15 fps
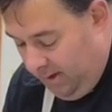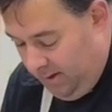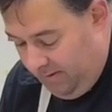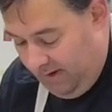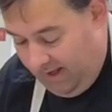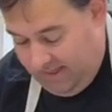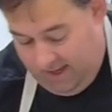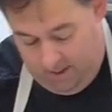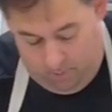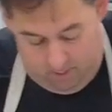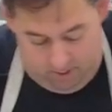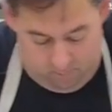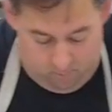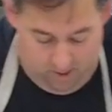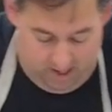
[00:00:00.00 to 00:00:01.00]
Got that
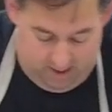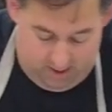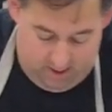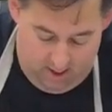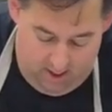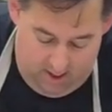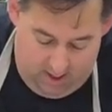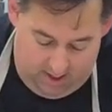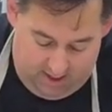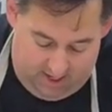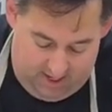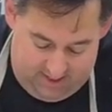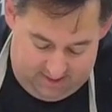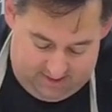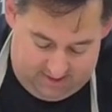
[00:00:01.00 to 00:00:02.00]
one ready. I
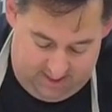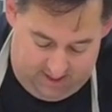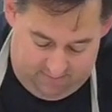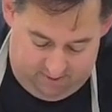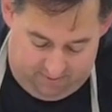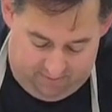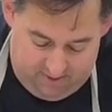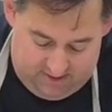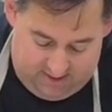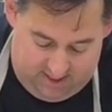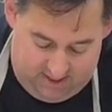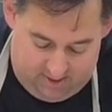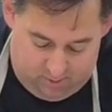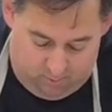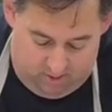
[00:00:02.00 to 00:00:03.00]
kind of save different size